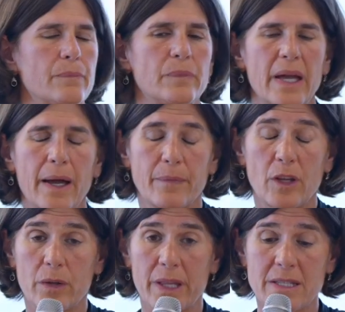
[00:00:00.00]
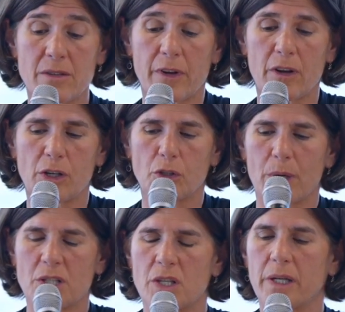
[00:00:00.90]
Yeah, no, that's a very good
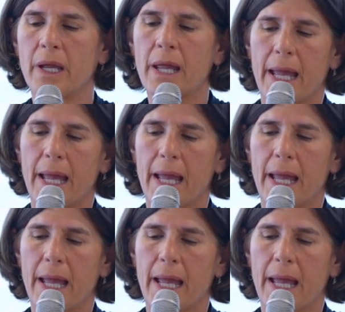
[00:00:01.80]
question.